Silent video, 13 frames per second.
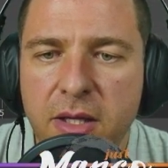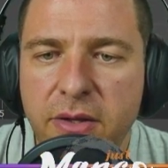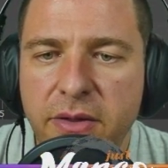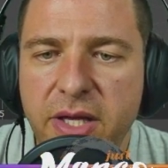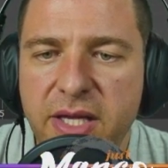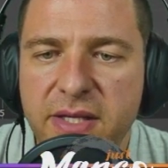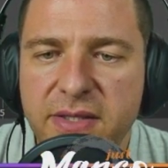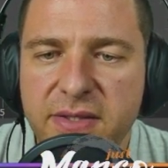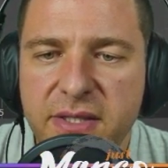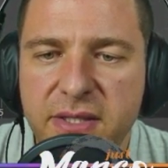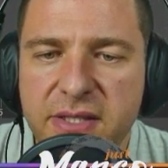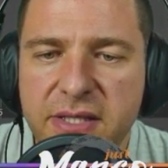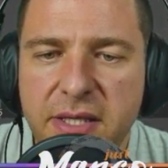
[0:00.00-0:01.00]

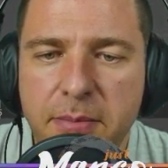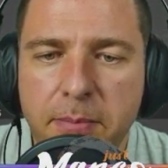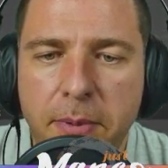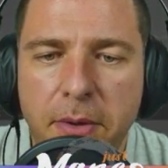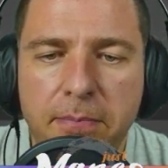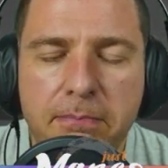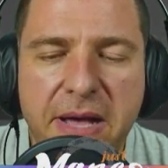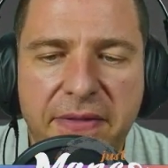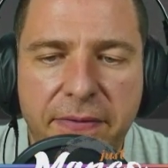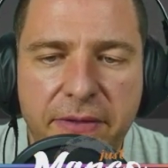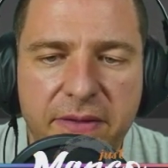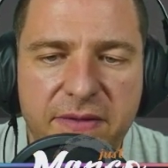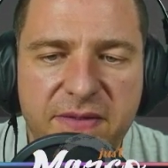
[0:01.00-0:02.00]
these simple
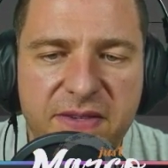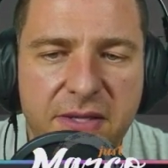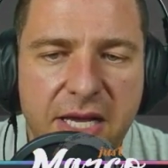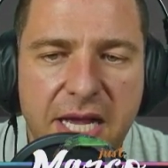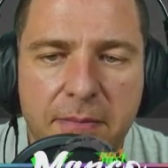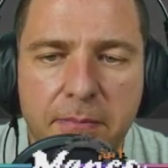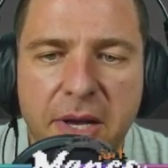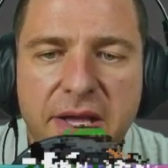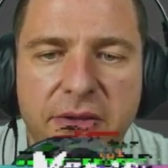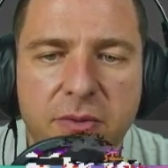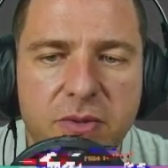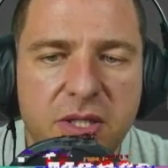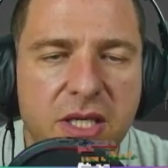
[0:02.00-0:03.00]
methods and by
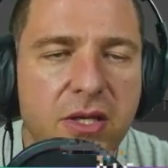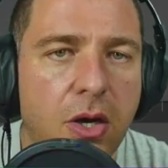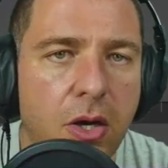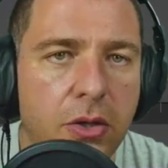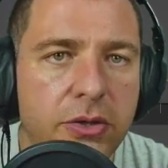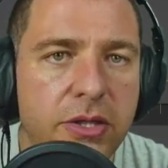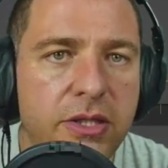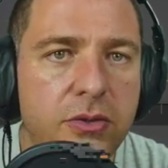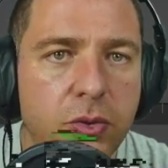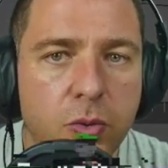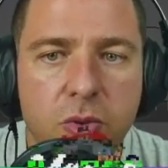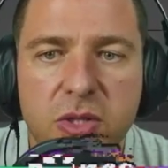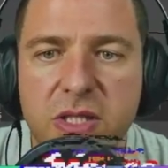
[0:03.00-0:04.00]
using only
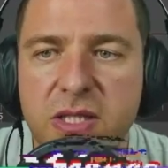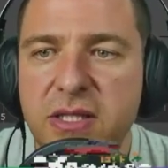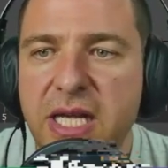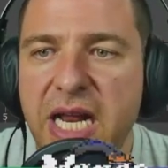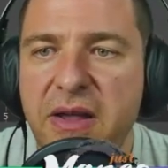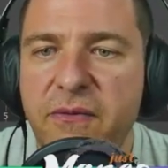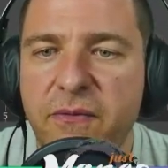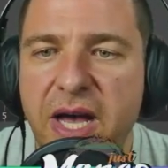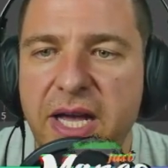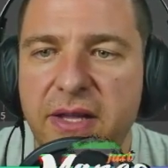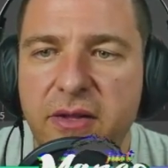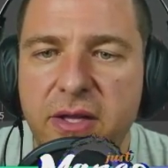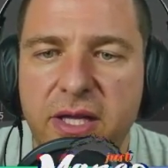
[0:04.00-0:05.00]
tools that I
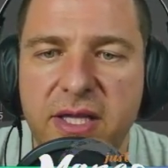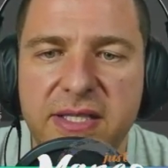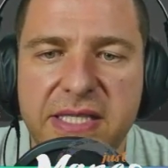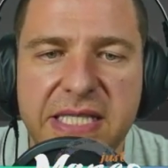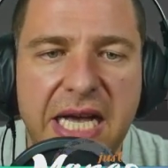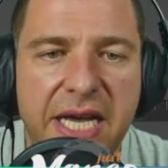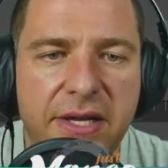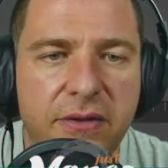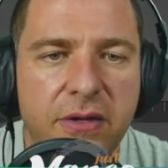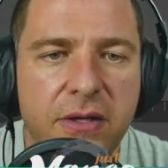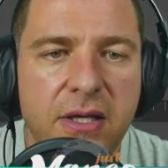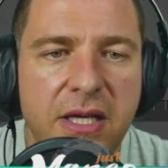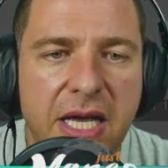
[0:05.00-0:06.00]
find
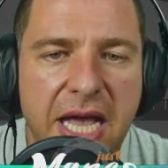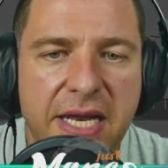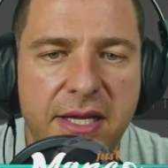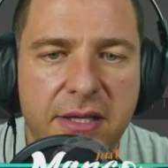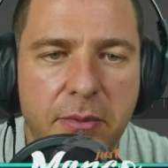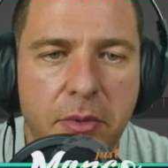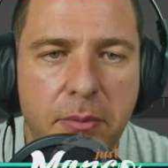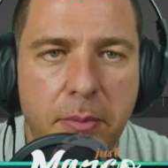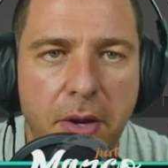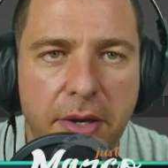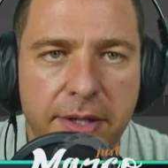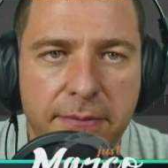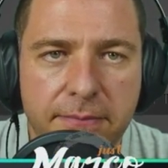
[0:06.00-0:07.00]
inside Editable
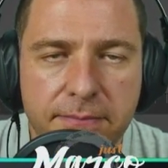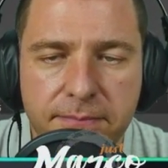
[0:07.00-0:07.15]
Poly.